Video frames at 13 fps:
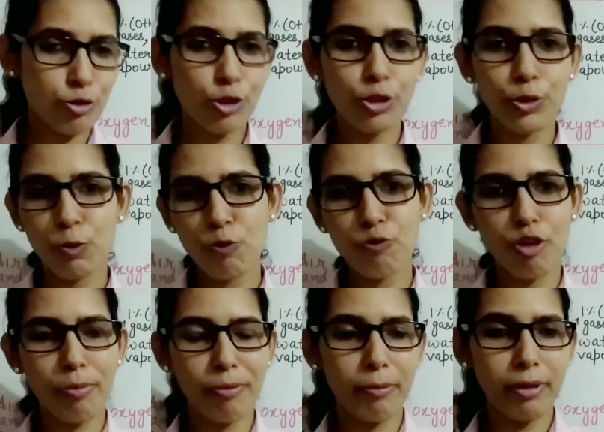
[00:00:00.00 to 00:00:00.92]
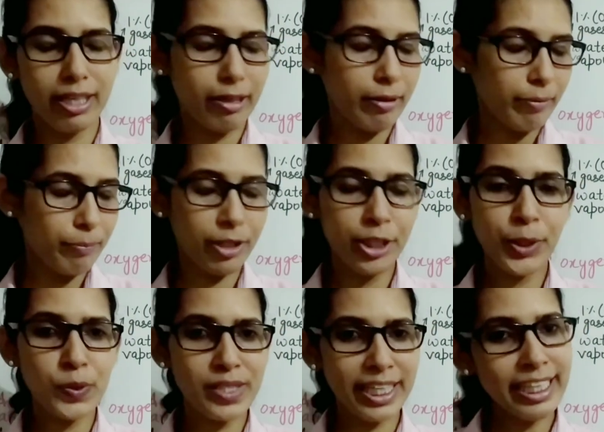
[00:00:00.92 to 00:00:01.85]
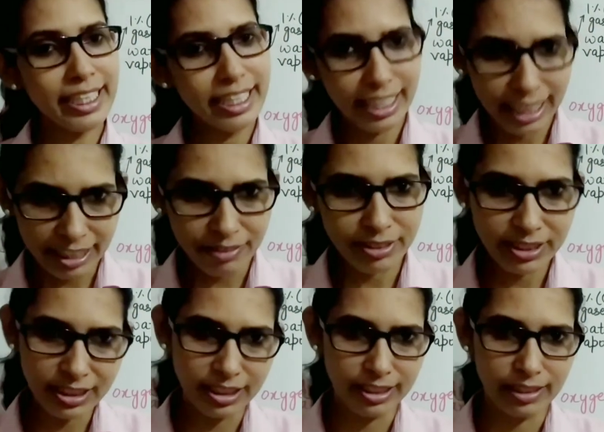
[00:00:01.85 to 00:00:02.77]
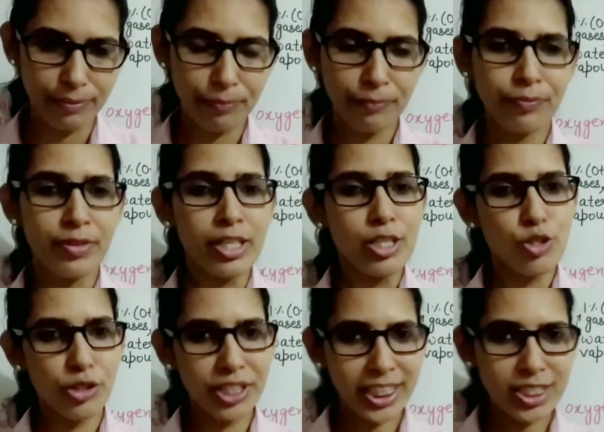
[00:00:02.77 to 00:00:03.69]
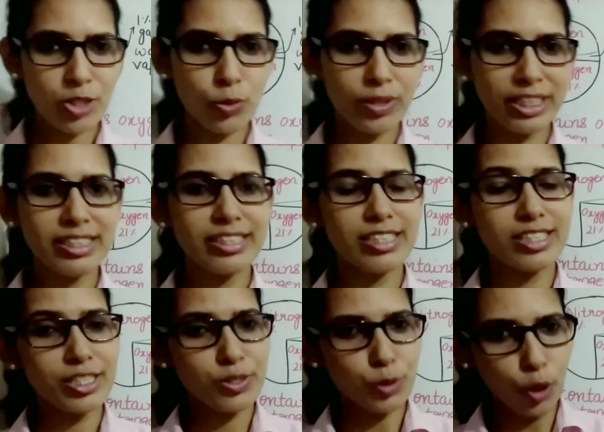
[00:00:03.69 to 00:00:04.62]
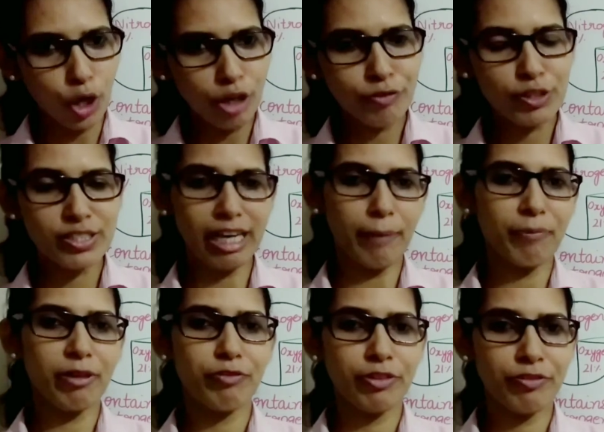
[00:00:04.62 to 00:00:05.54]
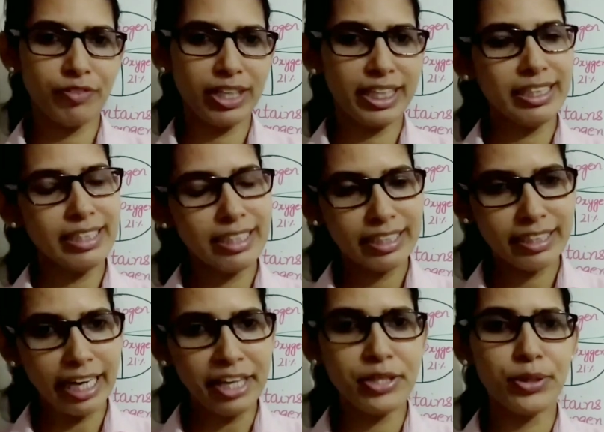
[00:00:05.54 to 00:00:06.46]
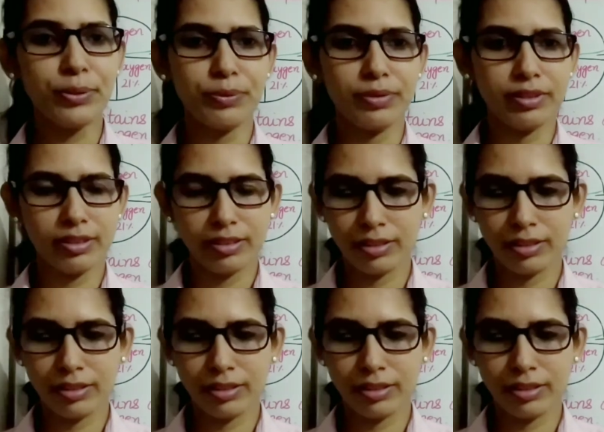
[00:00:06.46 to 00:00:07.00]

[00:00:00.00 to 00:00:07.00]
also used for producing electricity. So dear students, this is all for chapter 15. Thank you.